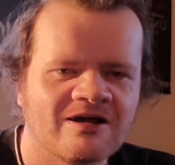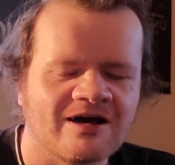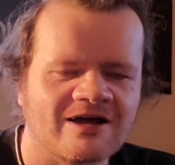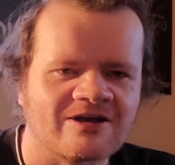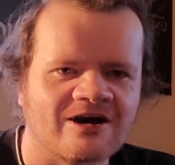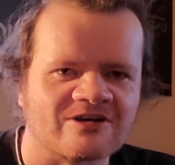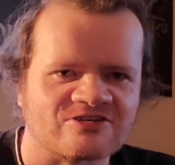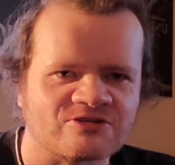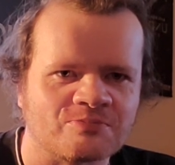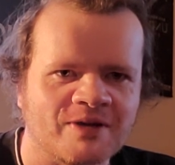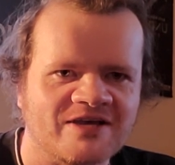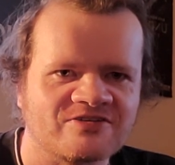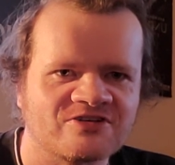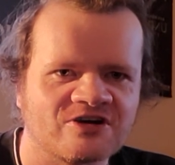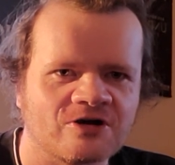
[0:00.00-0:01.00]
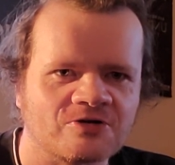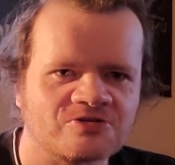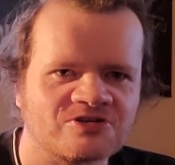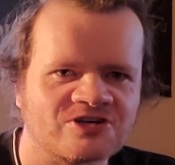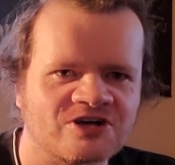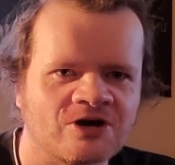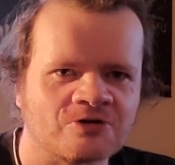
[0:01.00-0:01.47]
I got Space
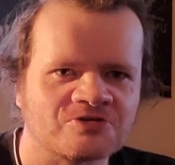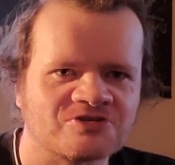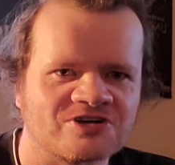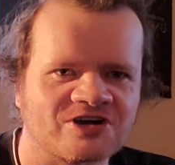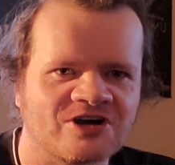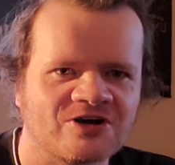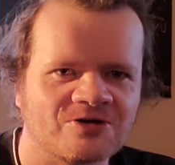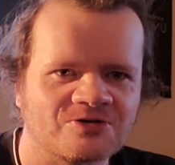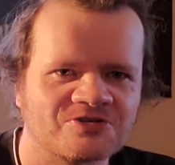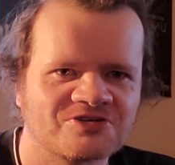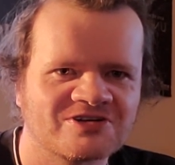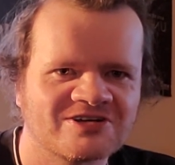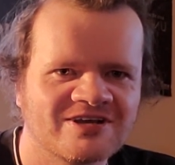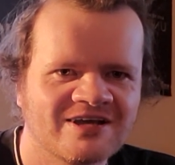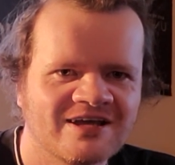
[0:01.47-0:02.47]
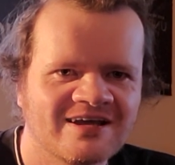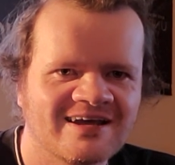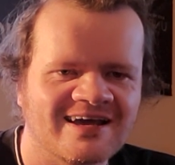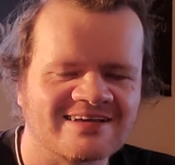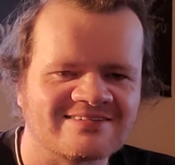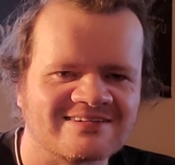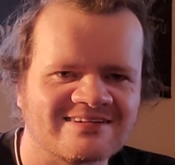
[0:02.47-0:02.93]
Ghost Coast to Coast
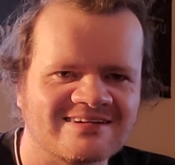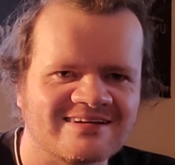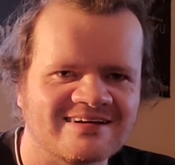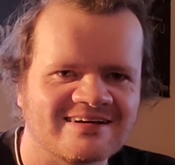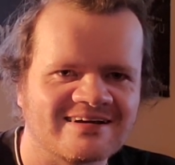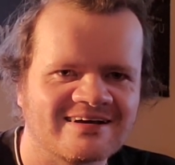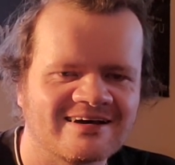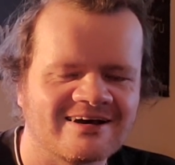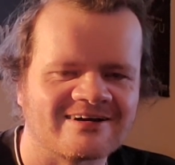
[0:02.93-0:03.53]
as a teen.